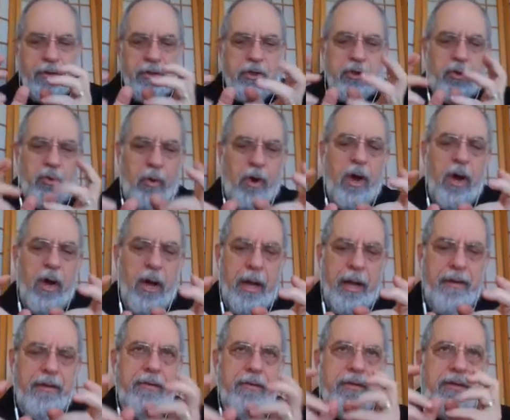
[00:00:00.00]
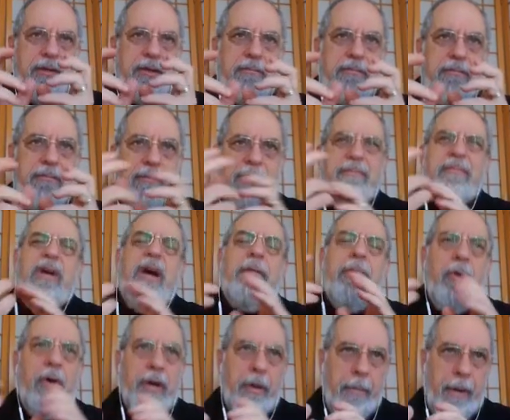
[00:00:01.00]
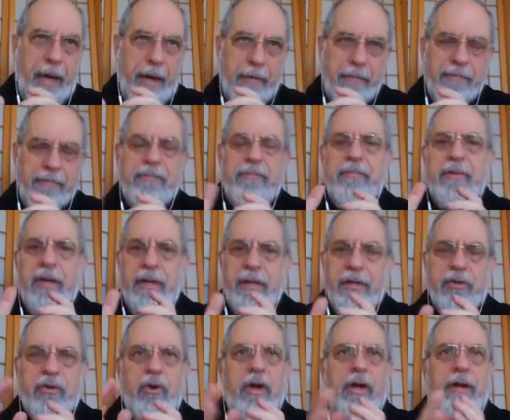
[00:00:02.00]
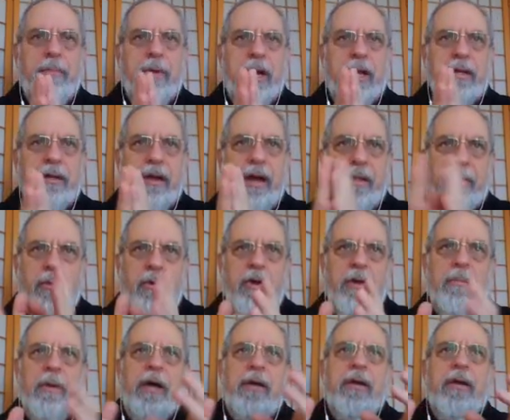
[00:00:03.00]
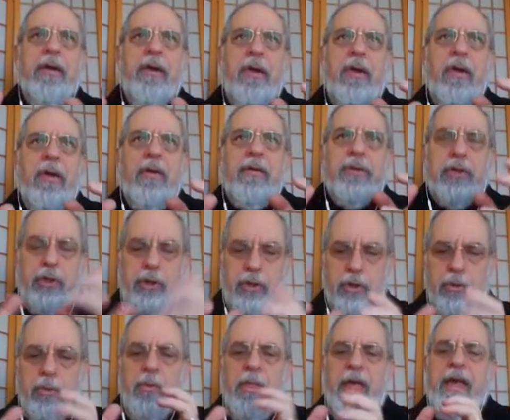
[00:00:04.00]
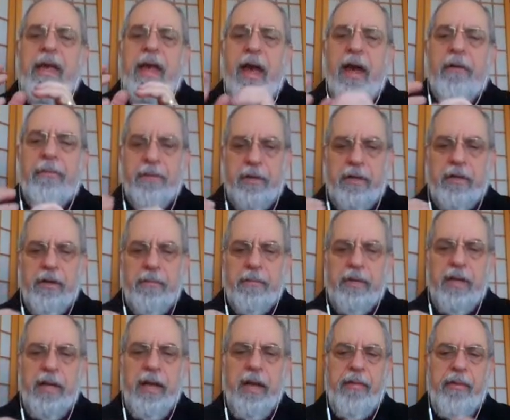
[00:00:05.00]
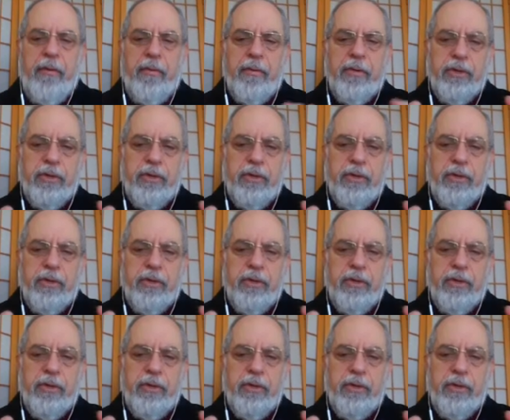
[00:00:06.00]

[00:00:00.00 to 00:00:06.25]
tried, I thought about, not tried, but I thought about, do they have to come together?